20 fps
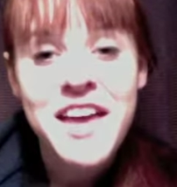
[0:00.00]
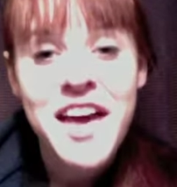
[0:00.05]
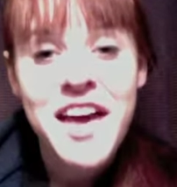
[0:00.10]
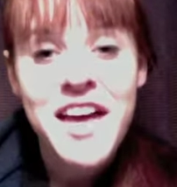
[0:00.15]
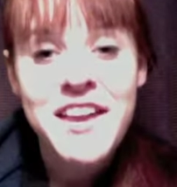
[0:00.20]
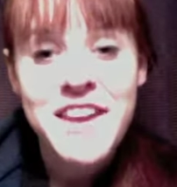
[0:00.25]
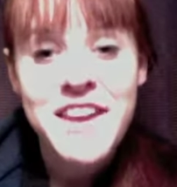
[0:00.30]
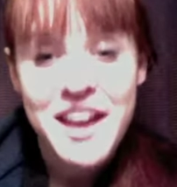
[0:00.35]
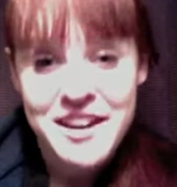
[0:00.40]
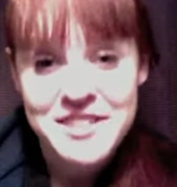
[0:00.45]

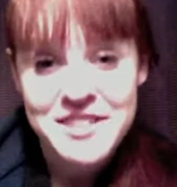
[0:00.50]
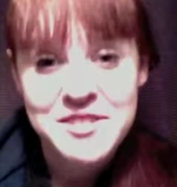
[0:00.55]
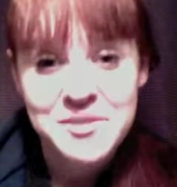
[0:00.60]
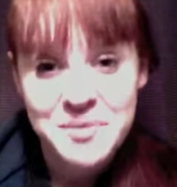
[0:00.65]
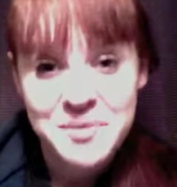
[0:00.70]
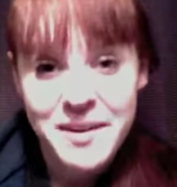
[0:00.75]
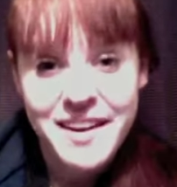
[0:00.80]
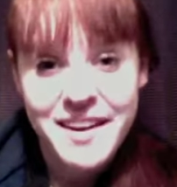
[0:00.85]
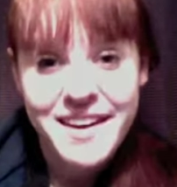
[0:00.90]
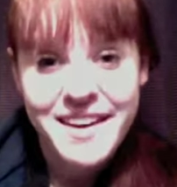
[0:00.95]
Next
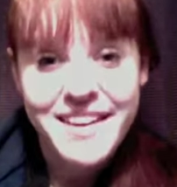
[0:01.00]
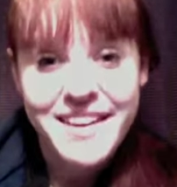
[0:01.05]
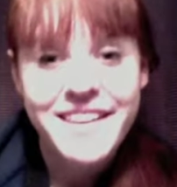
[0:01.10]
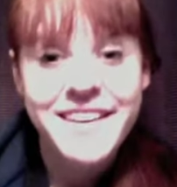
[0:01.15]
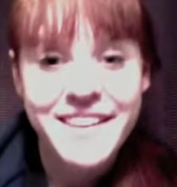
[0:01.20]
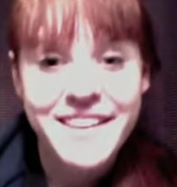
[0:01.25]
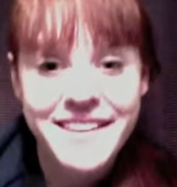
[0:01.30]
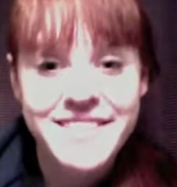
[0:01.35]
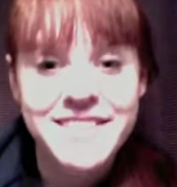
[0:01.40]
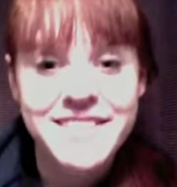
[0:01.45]
week,
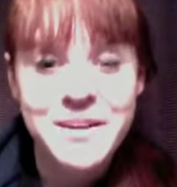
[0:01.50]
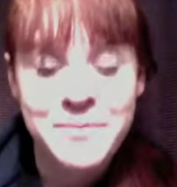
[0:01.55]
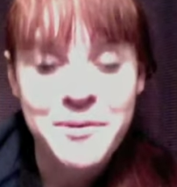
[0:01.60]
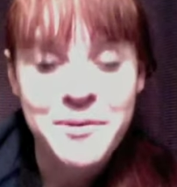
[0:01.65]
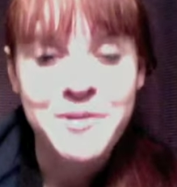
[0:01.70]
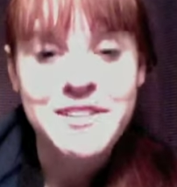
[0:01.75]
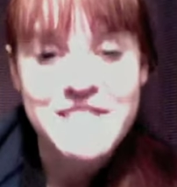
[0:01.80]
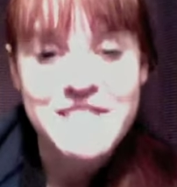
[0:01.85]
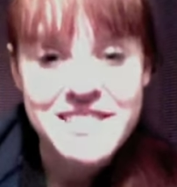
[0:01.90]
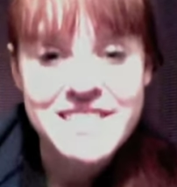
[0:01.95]
because I
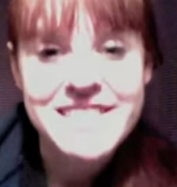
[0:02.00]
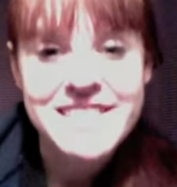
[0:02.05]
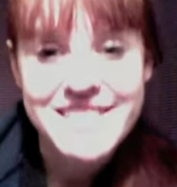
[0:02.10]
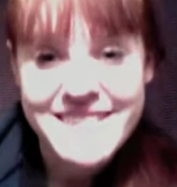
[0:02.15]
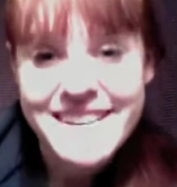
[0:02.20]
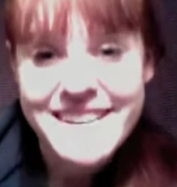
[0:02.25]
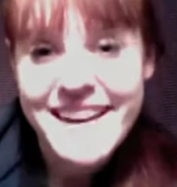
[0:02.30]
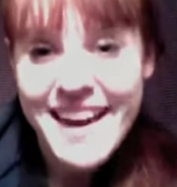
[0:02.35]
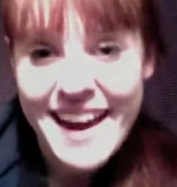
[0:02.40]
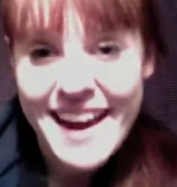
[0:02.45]
post this
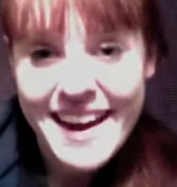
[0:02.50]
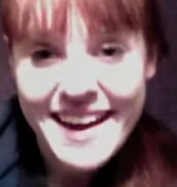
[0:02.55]
today.